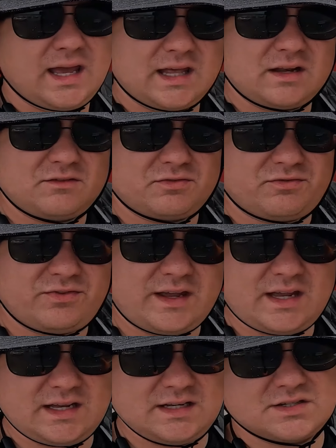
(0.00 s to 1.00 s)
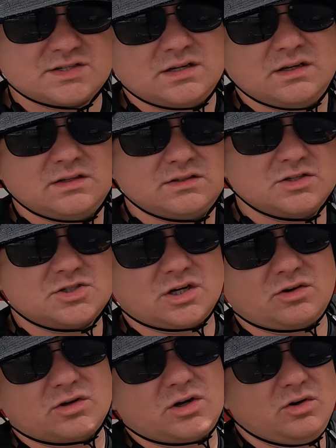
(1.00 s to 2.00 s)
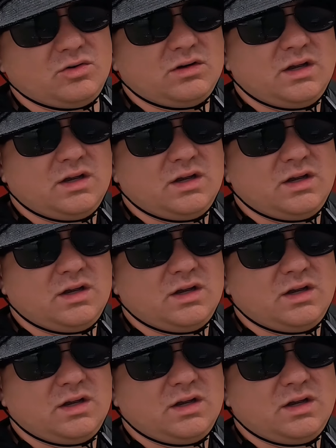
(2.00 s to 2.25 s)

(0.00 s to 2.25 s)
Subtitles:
and it feeds the gel coat,